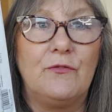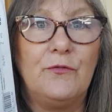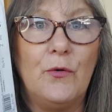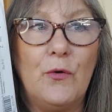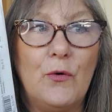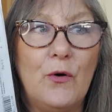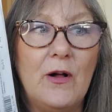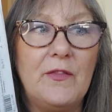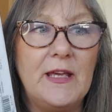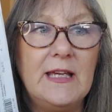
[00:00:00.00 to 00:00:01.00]
for
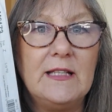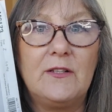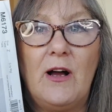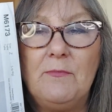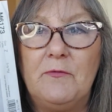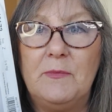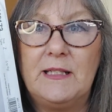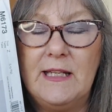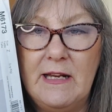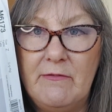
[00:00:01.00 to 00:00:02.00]
the type of
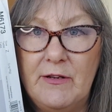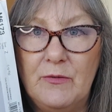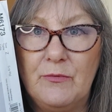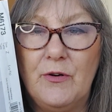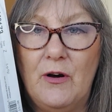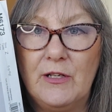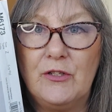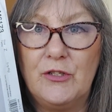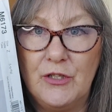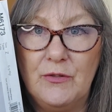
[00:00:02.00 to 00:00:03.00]
material that I
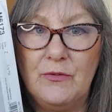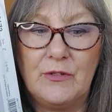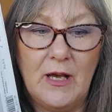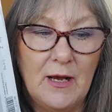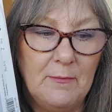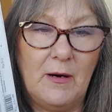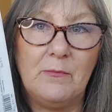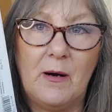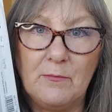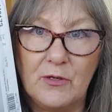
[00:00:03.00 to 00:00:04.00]
should use.
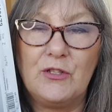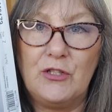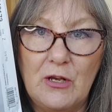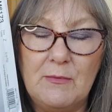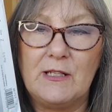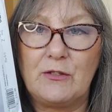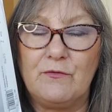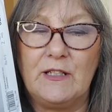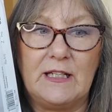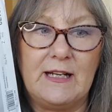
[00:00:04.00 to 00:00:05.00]
I'm assuming it's
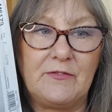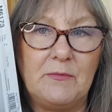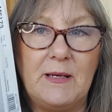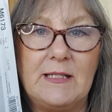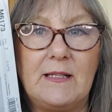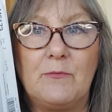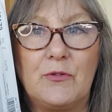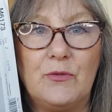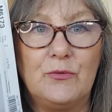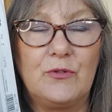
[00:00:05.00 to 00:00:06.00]
obviously going to have to be some
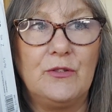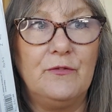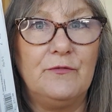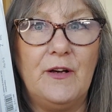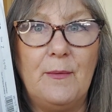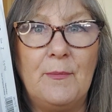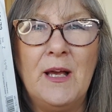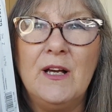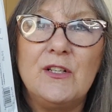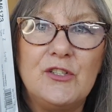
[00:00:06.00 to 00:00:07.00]
sort of
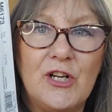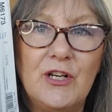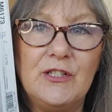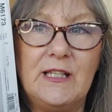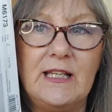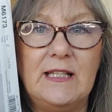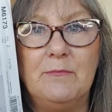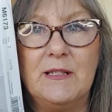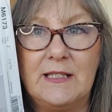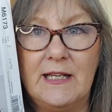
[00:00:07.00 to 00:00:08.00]
jersey
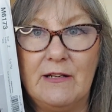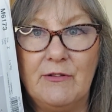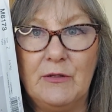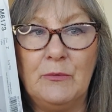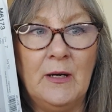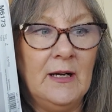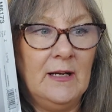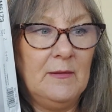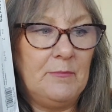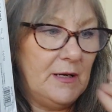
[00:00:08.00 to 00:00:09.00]
material,
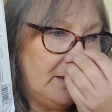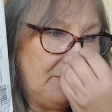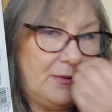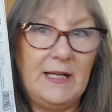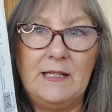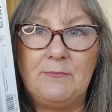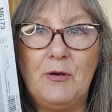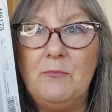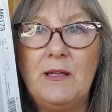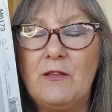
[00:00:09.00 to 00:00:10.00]
but please
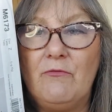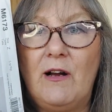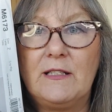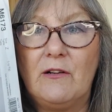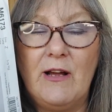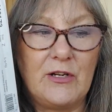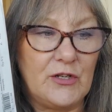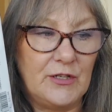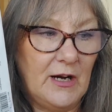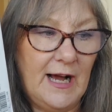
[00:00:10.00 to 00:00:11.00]
put me in the right
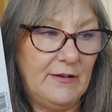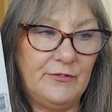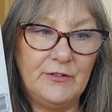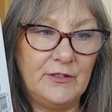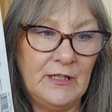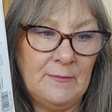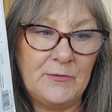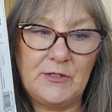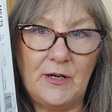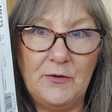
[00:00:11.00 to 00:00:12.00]
direction. I haven't
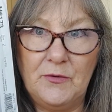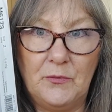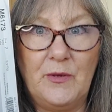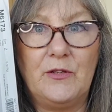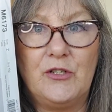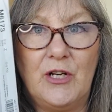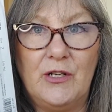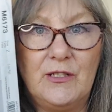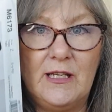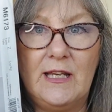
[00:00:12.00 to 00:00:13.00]
sewn with a
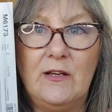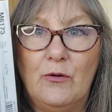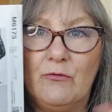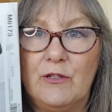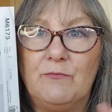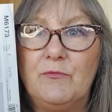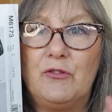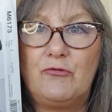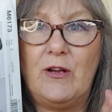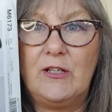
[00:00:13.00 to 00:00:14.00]
jersey or a
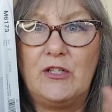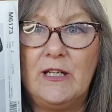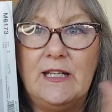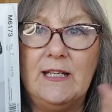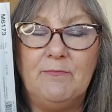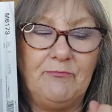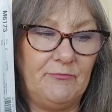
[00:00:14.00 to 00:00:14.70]
stretchy